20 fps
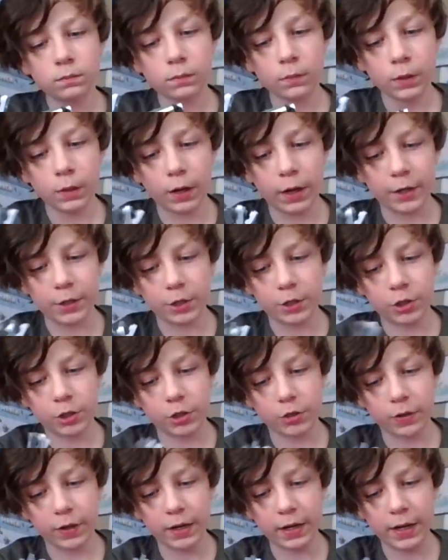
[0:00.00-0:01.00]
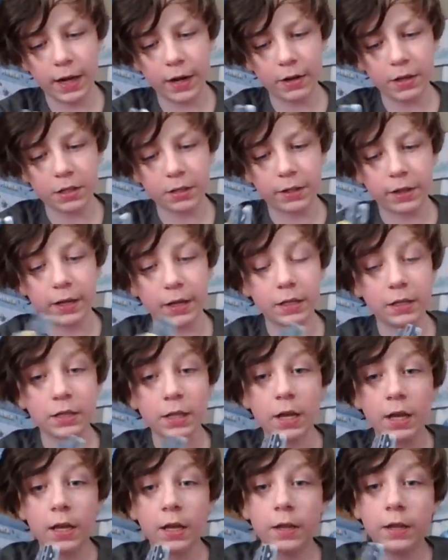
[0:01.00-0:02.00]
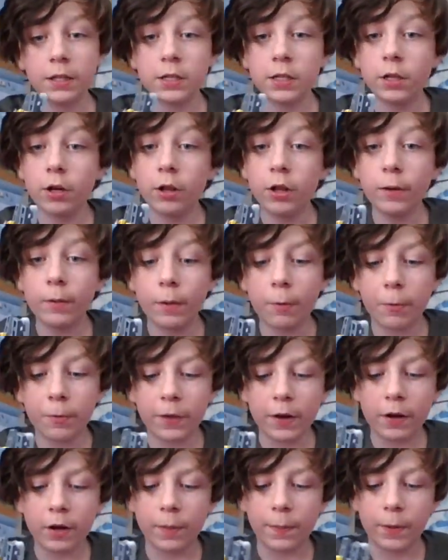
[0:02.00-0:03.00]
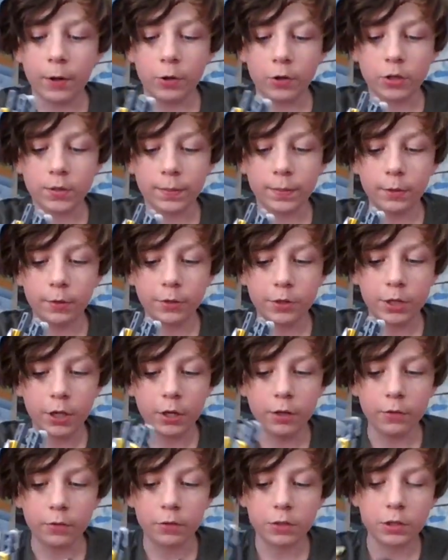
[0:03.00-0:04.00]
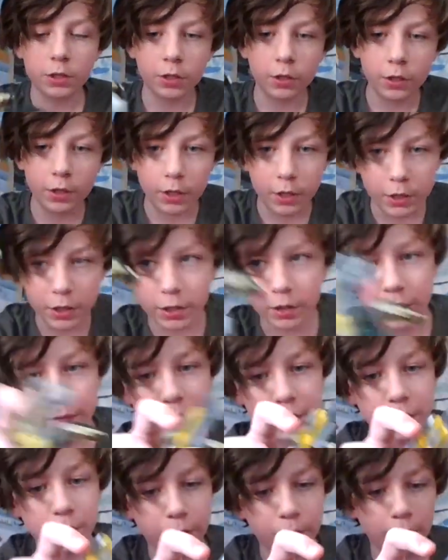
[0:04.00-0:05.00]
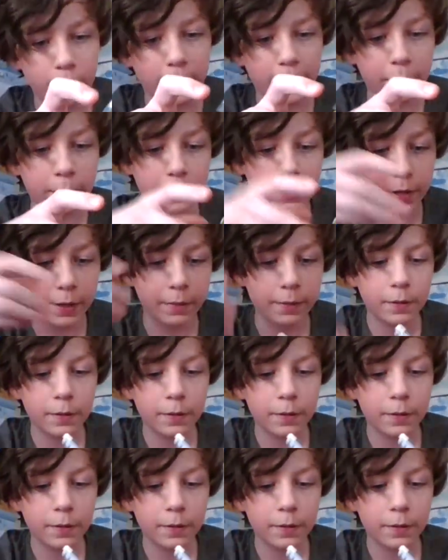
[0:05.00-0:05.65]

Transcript: Alright, just straighten out his legs. This is the only one without opposable toes, so you don't have to do the leg thing.